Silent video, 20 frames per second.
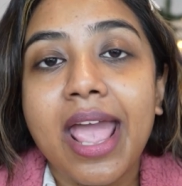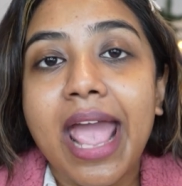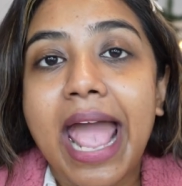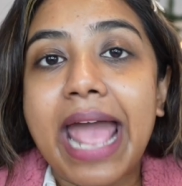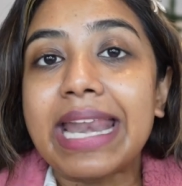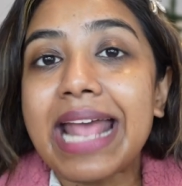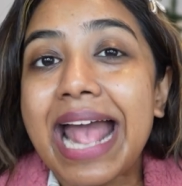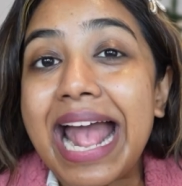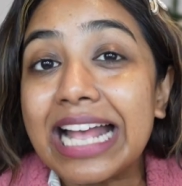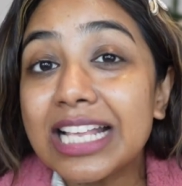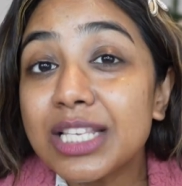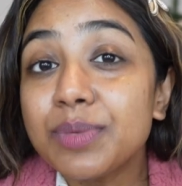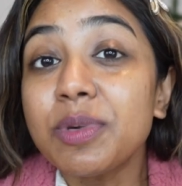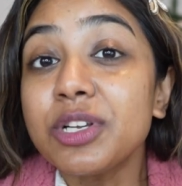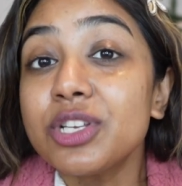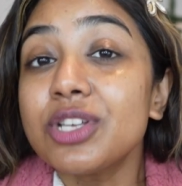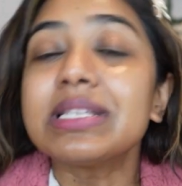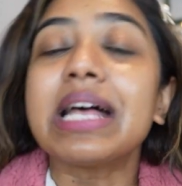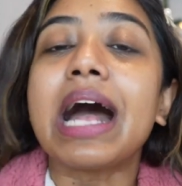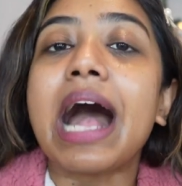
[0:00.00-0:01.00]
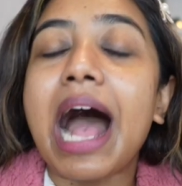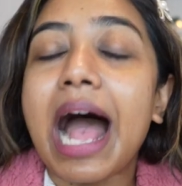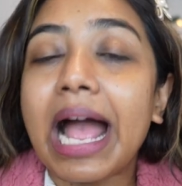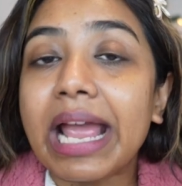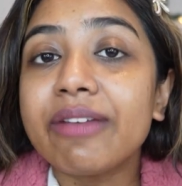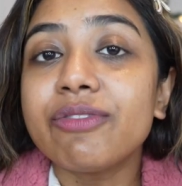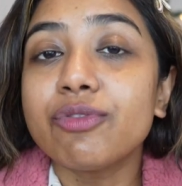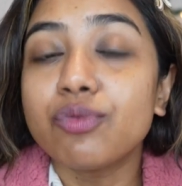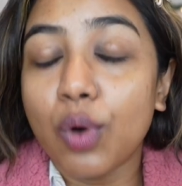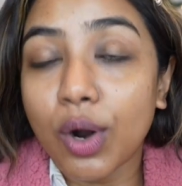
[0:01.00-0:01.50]
And as much as
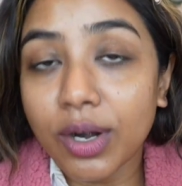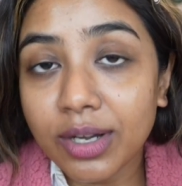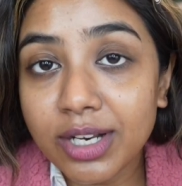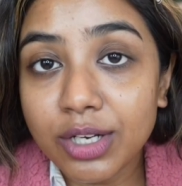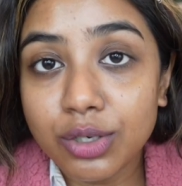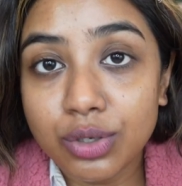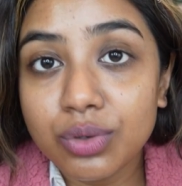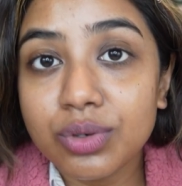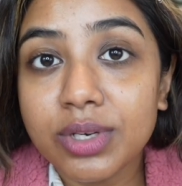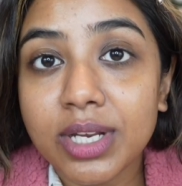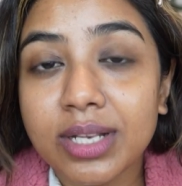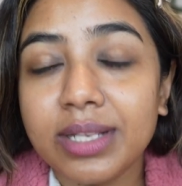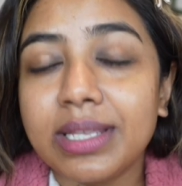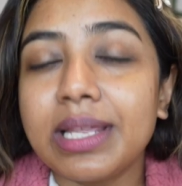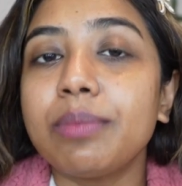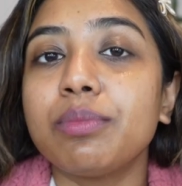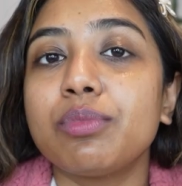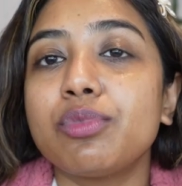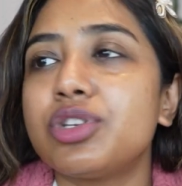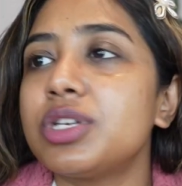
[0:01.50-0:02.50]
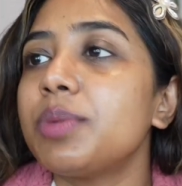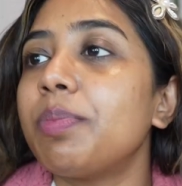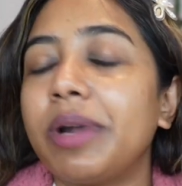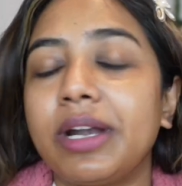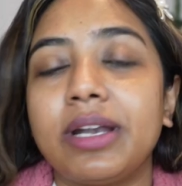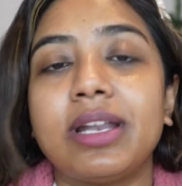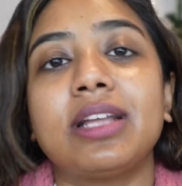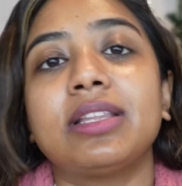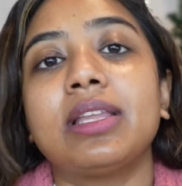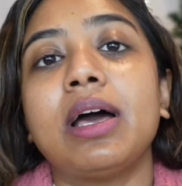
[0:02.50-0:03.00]
I wanted to read them, mujhe
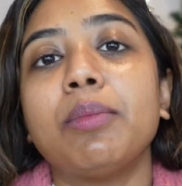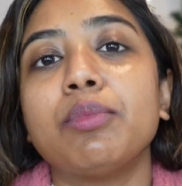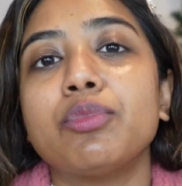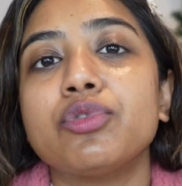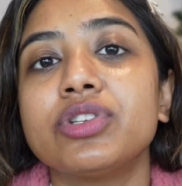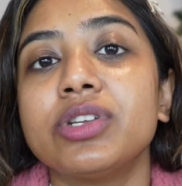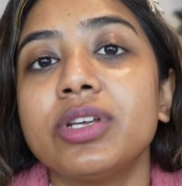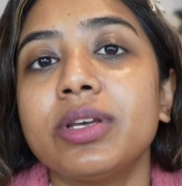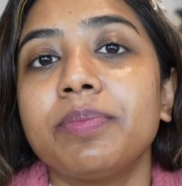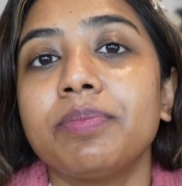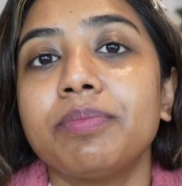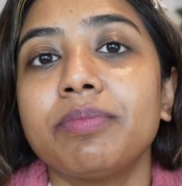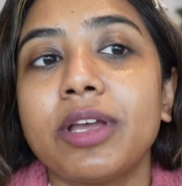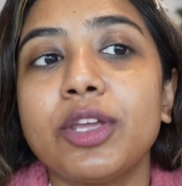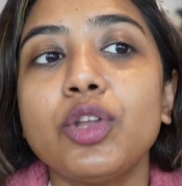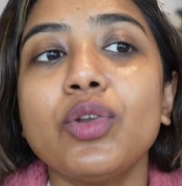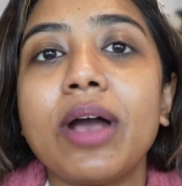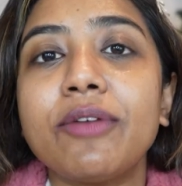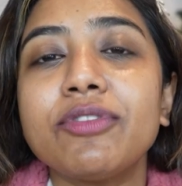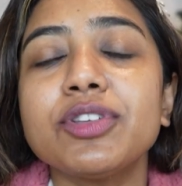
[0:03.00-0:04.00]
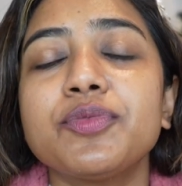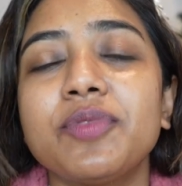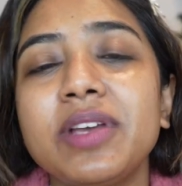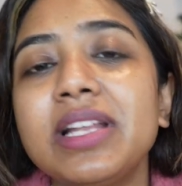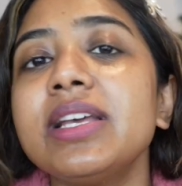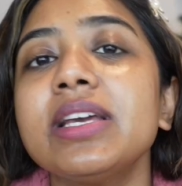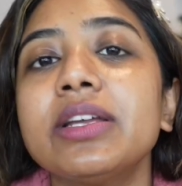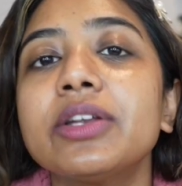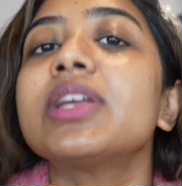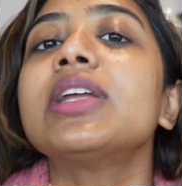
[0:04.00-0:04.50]
padhna tha, mujhe, you know, I was
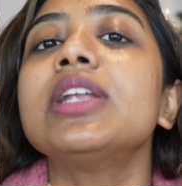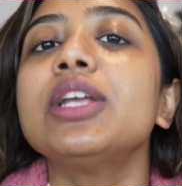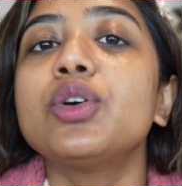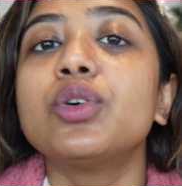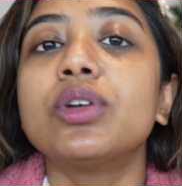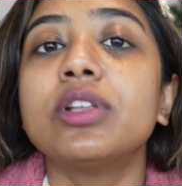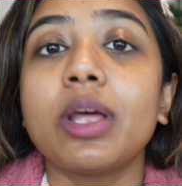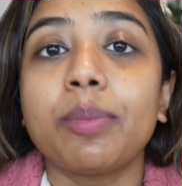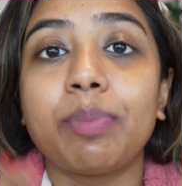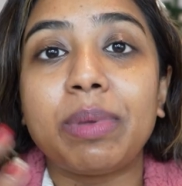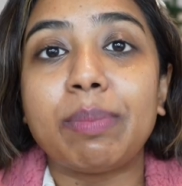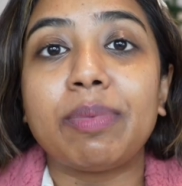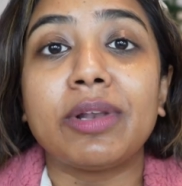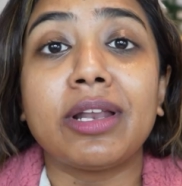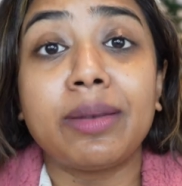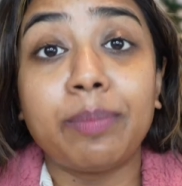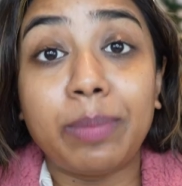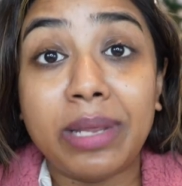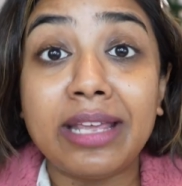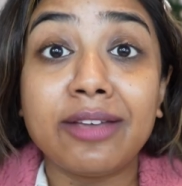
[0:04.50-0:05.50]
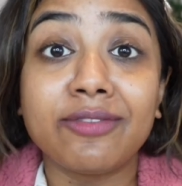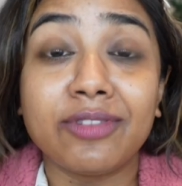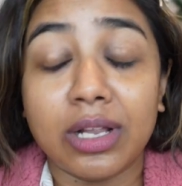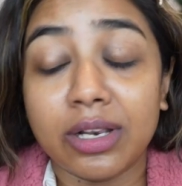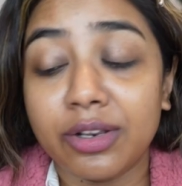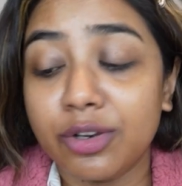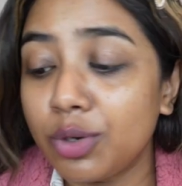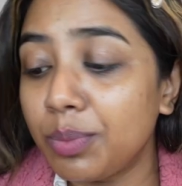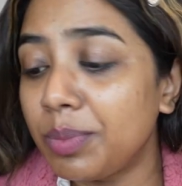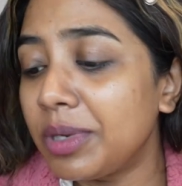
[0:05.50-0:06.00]
feeling really good that people are being
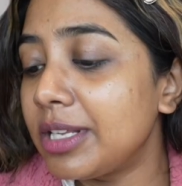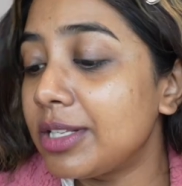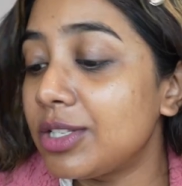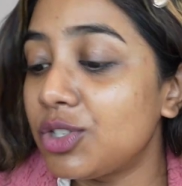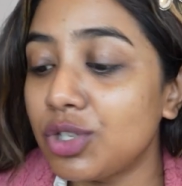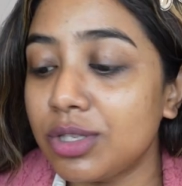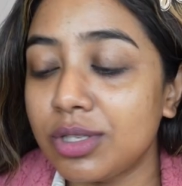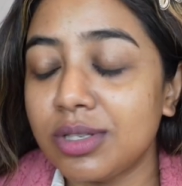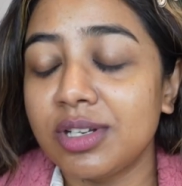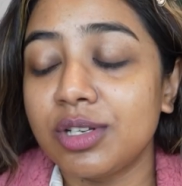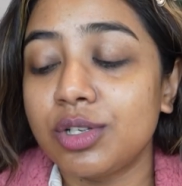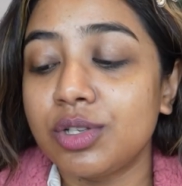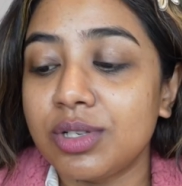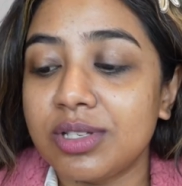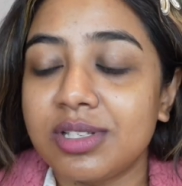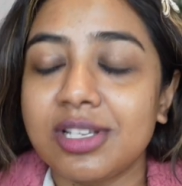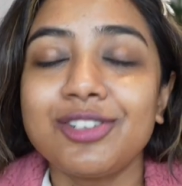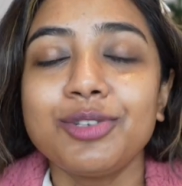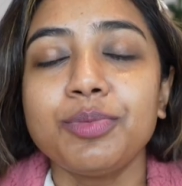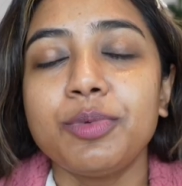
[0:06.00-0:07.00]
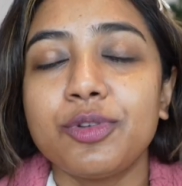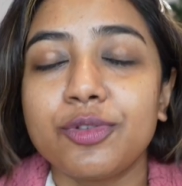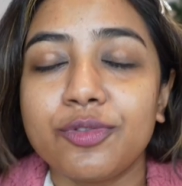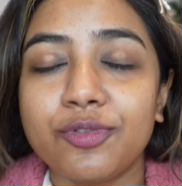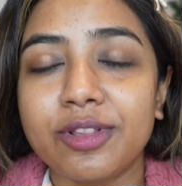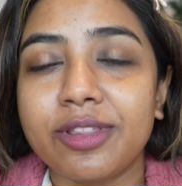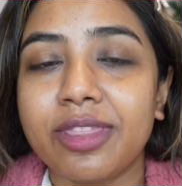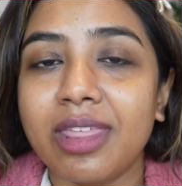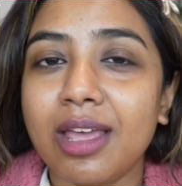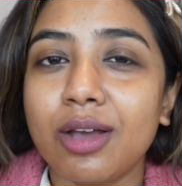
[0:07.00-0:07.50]
vulnerable. It's such a
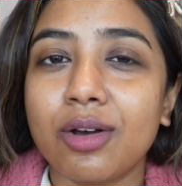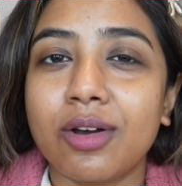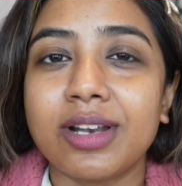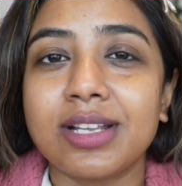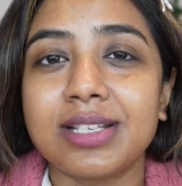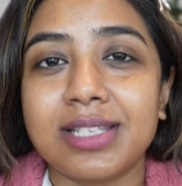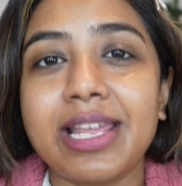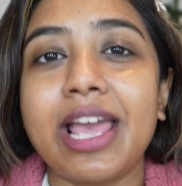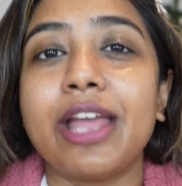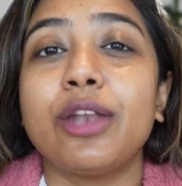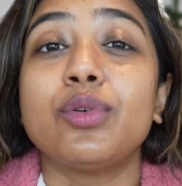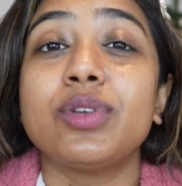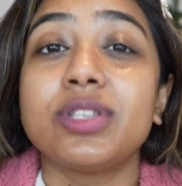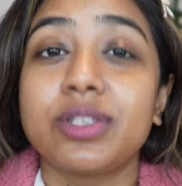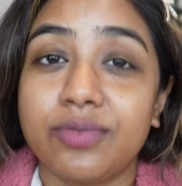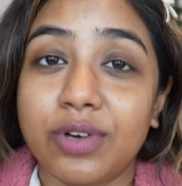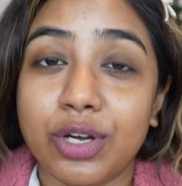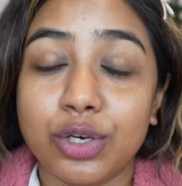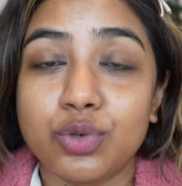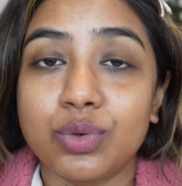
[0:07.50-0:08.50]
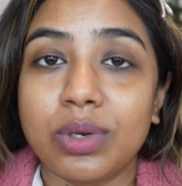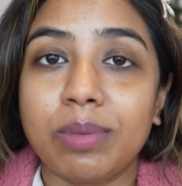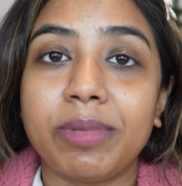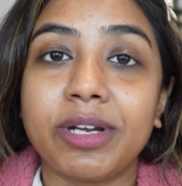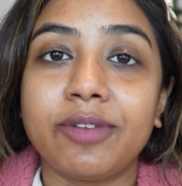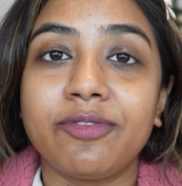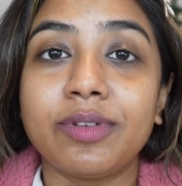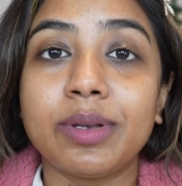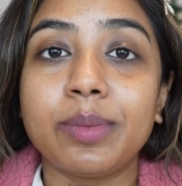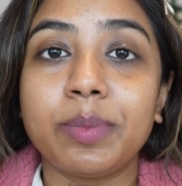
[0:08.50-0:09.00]
beautiful thing. Honestly, I know it's virtual,
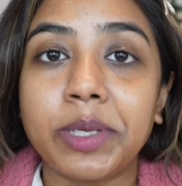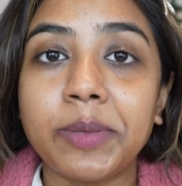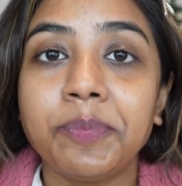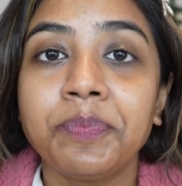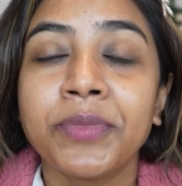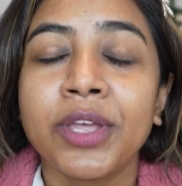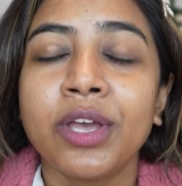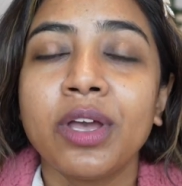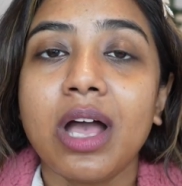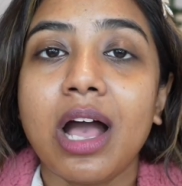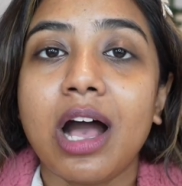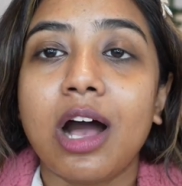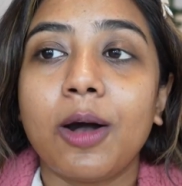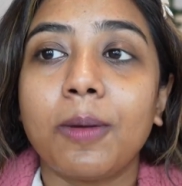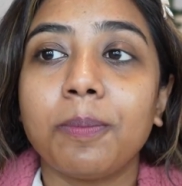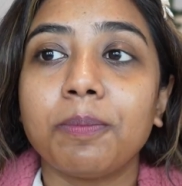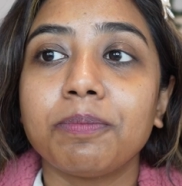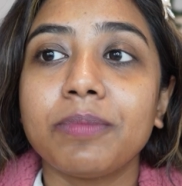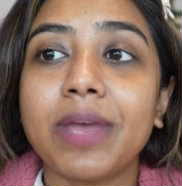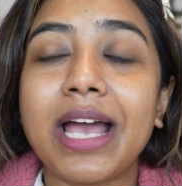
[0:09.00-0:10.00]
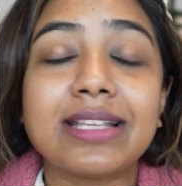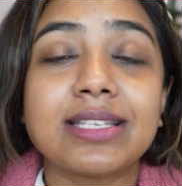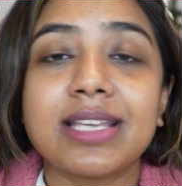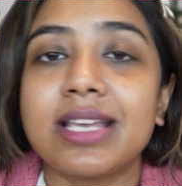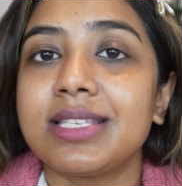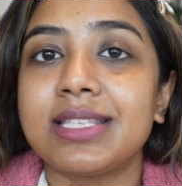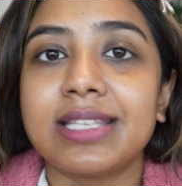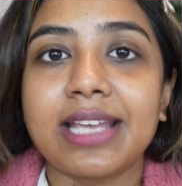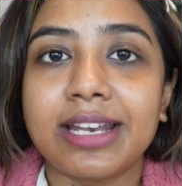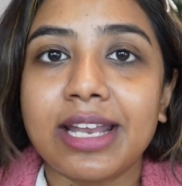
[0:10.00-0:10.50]
but phir bhi, as
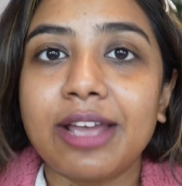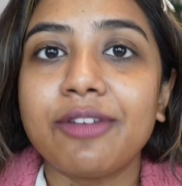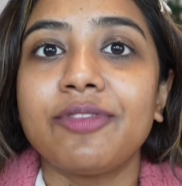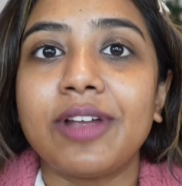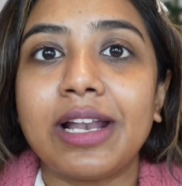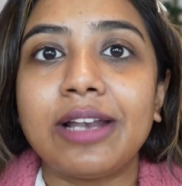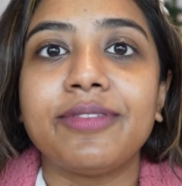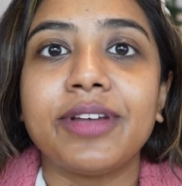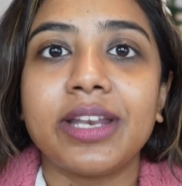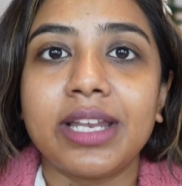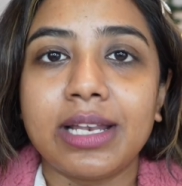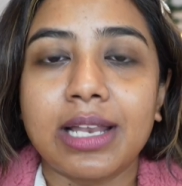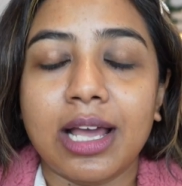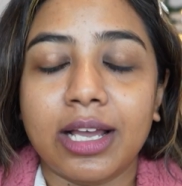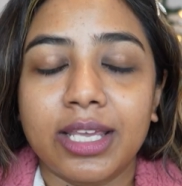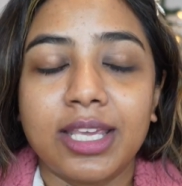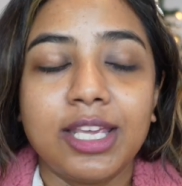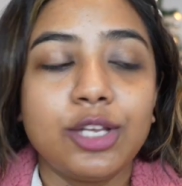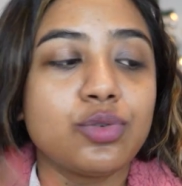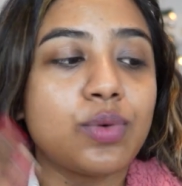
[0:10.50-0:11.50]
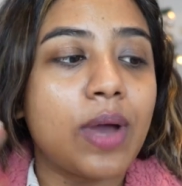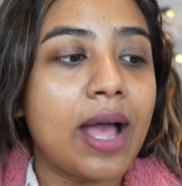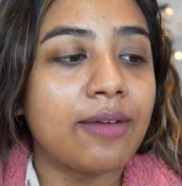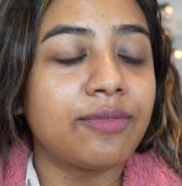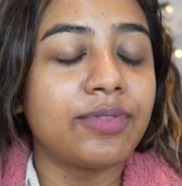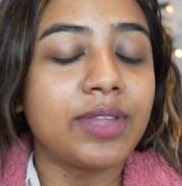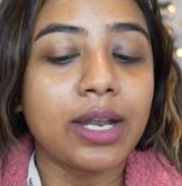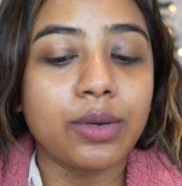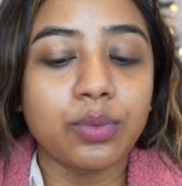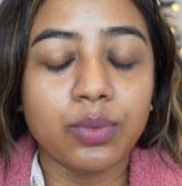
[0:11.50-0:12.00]
I said, I felt very lucky to
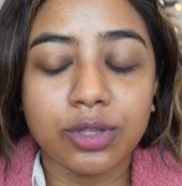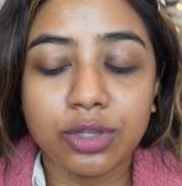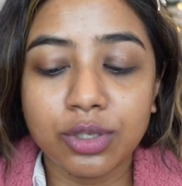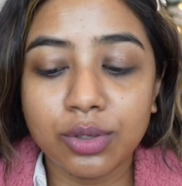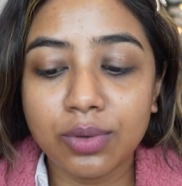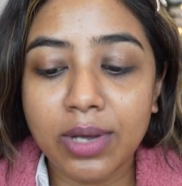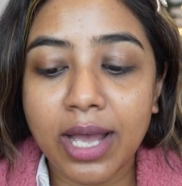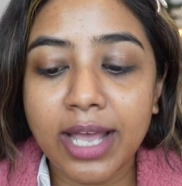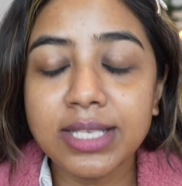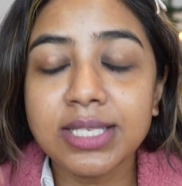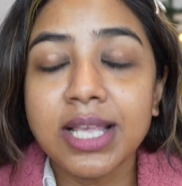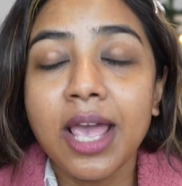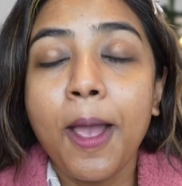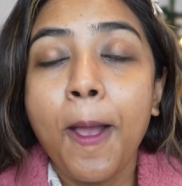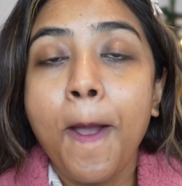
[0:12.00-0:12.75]
have that with you guys.